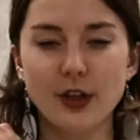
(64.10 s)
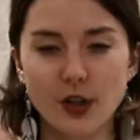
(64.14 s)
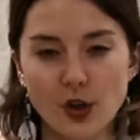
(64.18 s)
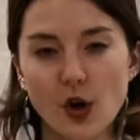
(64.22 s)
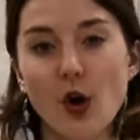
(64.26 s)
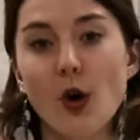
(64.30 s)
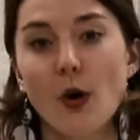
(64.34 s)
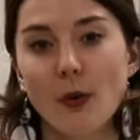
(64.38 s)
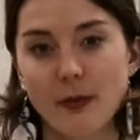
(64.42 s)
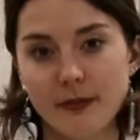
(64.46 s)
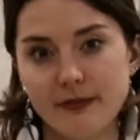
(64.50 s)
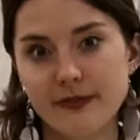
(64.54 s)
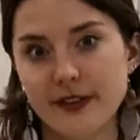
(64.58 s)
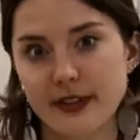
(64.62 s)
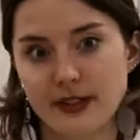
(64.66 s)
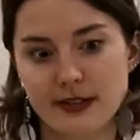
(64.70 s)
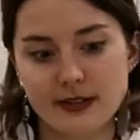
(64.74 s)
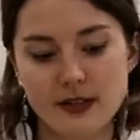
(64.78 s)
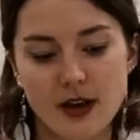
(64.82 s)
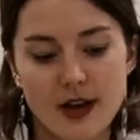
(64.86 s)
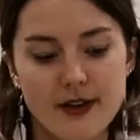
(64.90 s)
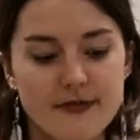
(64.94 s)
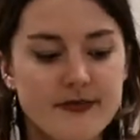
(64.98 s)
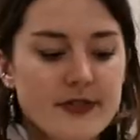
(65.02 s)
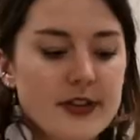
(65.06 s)
norm feels
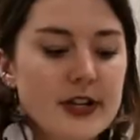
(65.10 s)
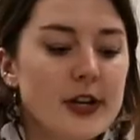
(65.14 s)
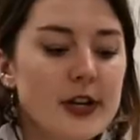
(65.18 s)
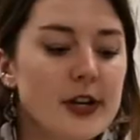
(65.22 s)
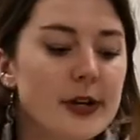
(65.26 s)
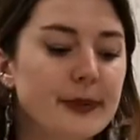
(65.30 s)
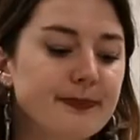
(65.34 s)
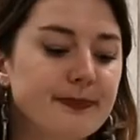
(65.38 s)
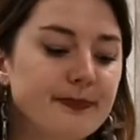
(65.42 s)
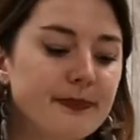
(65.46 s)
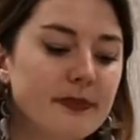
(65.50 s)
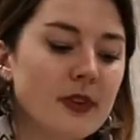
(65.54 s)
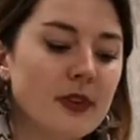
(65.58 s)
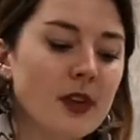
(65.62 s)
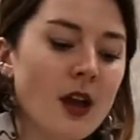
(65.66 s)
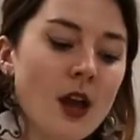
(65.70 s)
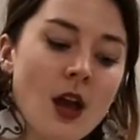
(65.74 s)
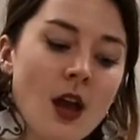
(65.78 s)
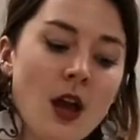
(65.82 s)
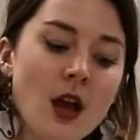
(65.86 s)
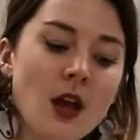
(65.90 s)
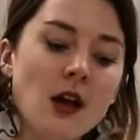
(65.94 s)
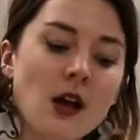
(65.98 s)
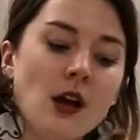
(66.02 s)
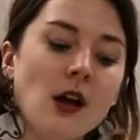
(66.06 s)
like for you.
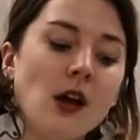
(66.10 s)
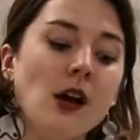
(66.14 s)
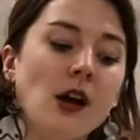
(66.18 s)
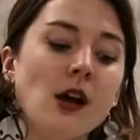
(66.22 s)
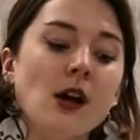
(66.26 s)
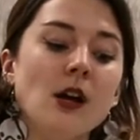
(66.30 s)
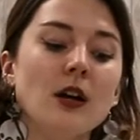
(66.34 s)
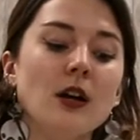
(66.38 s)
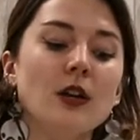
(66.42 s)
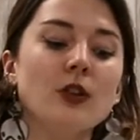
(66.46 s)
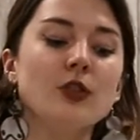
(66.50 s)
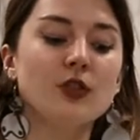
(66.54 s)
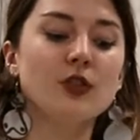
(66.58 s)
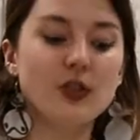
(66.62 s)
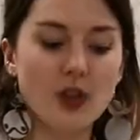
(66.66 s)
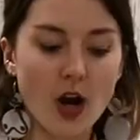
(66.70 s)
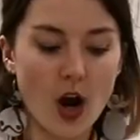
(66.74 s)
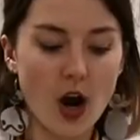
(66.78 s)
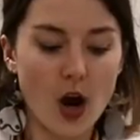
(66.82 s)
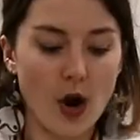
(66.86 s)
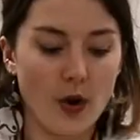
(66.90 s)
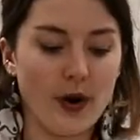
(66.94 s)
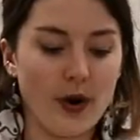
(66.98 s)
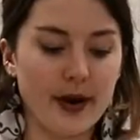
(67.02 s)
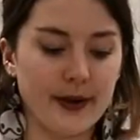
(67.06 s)

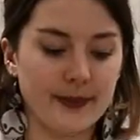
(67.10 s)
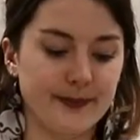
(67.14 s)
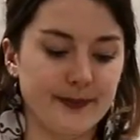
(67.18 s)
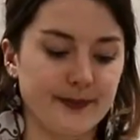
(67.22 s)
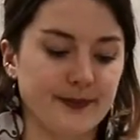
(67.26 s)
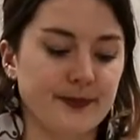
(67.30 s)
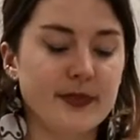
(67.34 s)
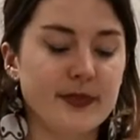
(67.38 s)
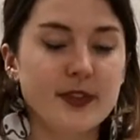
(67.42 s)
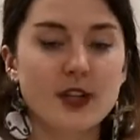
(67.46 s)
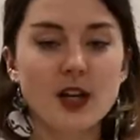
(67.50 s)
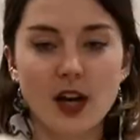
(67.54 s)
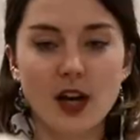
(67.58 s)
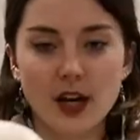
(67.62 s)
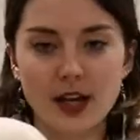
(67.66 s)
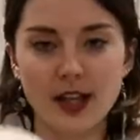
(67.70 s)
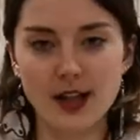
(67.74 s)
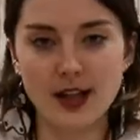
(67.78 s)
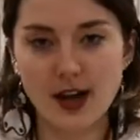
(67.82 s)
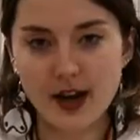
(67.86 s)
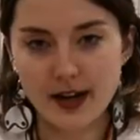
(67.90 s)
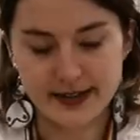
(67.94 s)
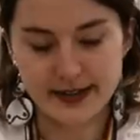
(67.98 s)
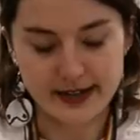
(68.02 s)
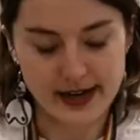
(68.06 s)
So you're gonna
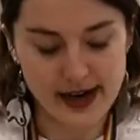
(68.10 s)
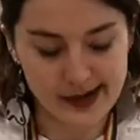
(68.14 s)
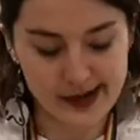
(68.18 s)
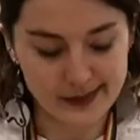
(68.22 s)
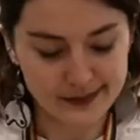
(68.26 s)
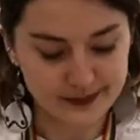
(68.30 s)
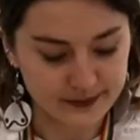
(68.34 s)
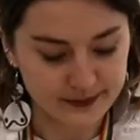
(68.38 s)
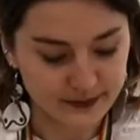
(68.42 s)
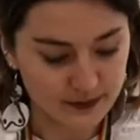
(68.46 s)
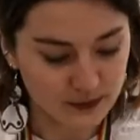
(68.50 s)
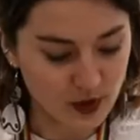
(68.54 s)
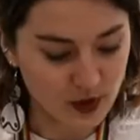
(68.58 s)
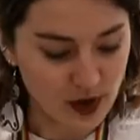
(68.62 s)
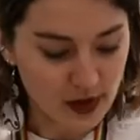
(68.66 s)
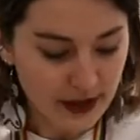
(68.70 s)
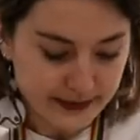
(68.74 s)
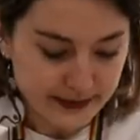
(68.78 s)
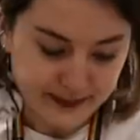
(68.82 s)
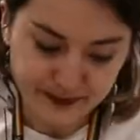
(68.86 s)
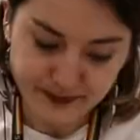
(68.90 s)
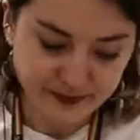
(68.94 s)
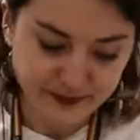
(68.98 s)
lie down, right?